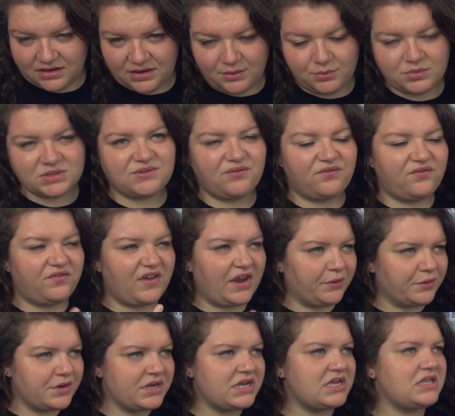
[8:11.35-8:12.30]
it was
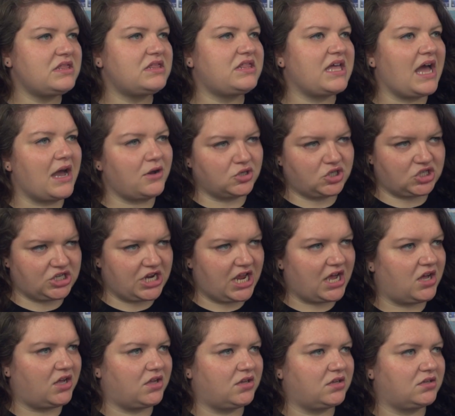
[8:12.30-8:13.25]
very thou
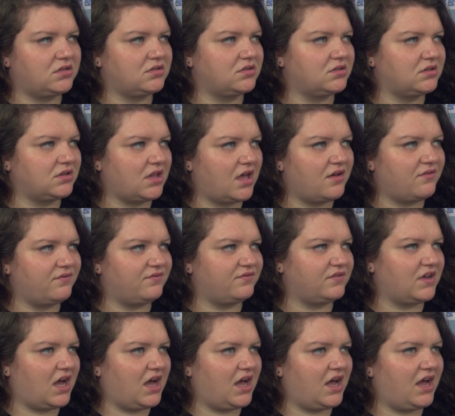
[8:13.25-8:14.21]
shalt love
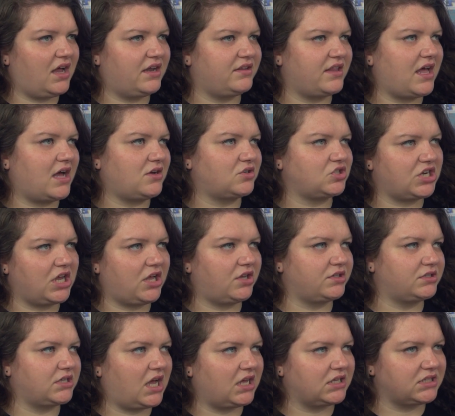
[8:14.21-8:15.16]
God, thou
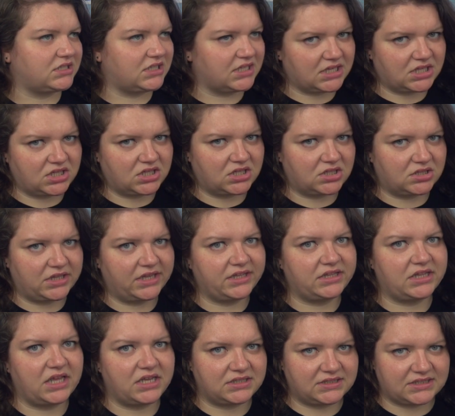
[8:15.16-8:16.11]
shalt not kill.
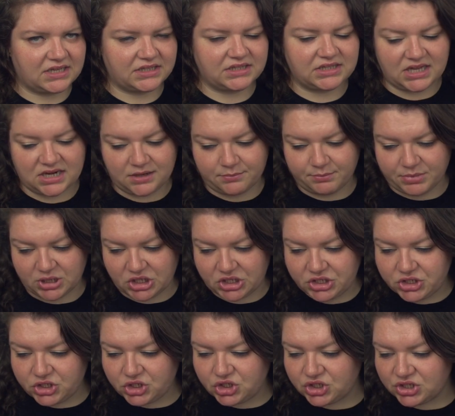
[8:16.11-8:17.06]
Like they said that a
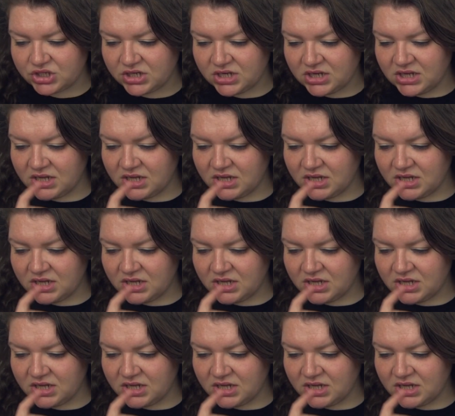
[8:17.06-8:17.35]
bunch.